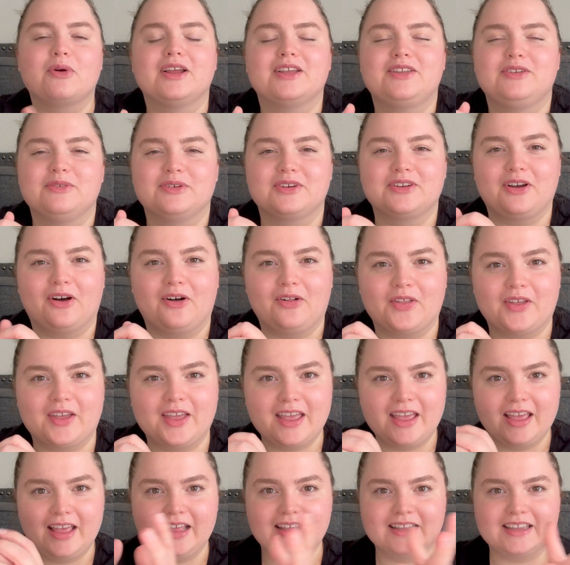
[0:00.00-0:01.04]
you would call it.
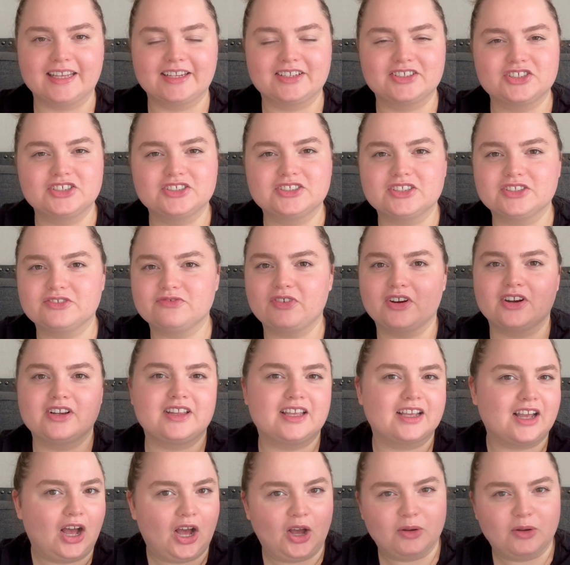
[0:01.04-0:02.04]
Like she's just very like